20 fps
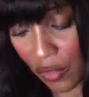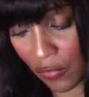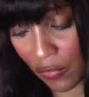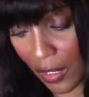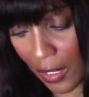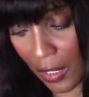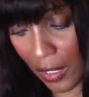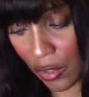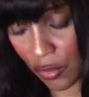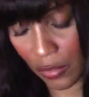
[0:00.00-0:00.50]
it's
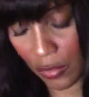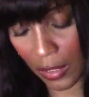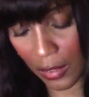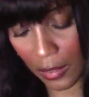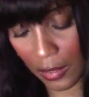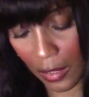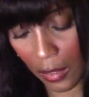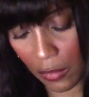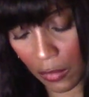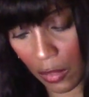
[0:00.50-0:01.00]
really
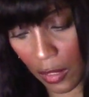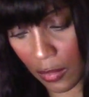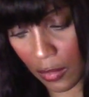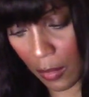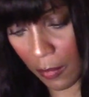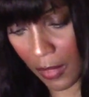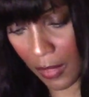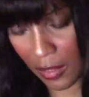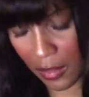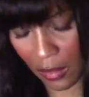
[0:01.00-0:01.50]
interesting that
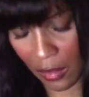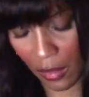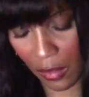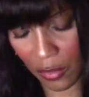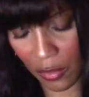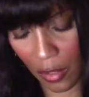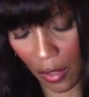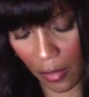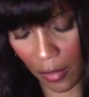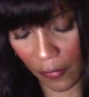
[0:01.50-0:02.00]
some of these
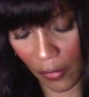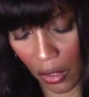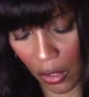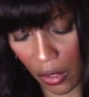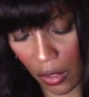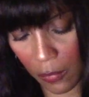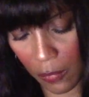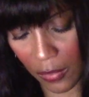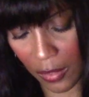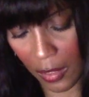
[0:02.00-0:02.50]
cards kind of
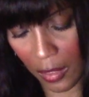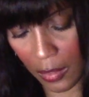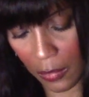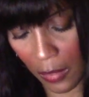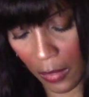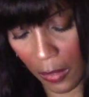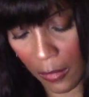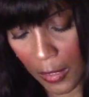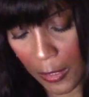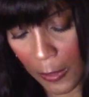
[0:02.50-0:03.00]
align with that as
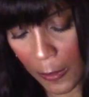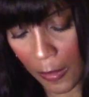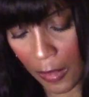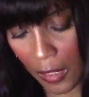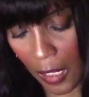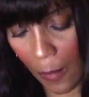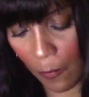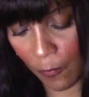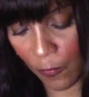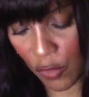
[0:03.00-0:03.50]
well.
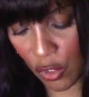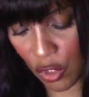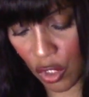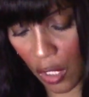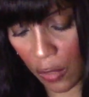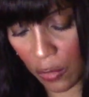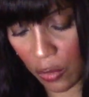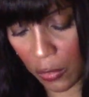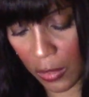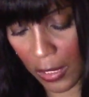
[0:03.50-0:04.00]
Comfort
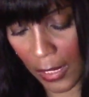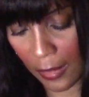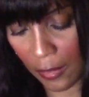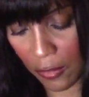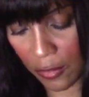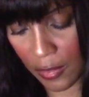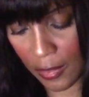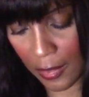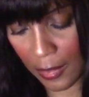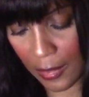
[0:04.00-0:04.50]
zone, you
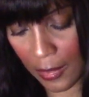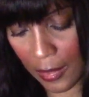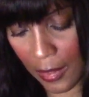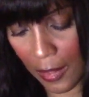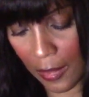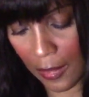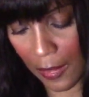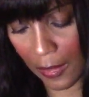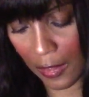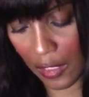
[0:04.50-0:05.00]
cannot
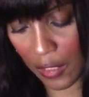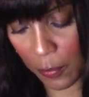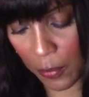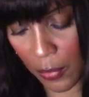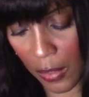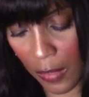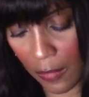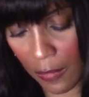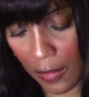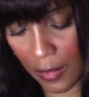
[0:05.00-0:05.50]
succeed and
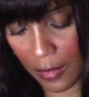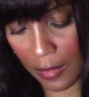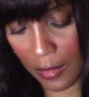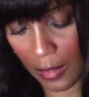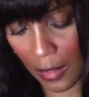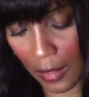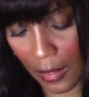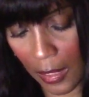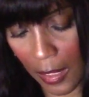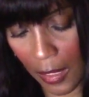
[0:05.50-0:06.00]
experience
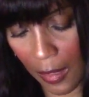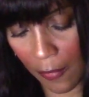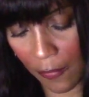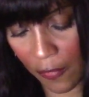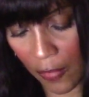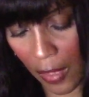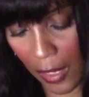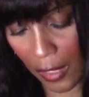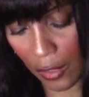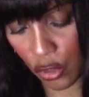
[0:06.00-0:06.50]
the
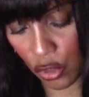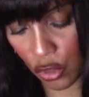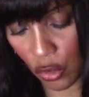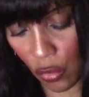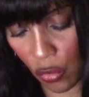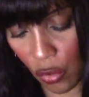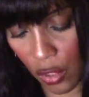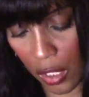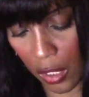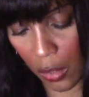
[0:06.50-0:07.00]
love and
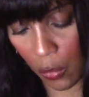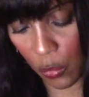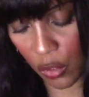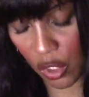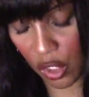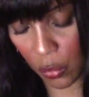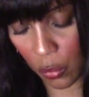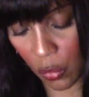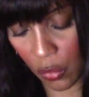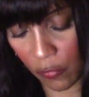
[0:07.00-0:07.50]
joy
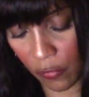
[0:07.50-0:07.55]
which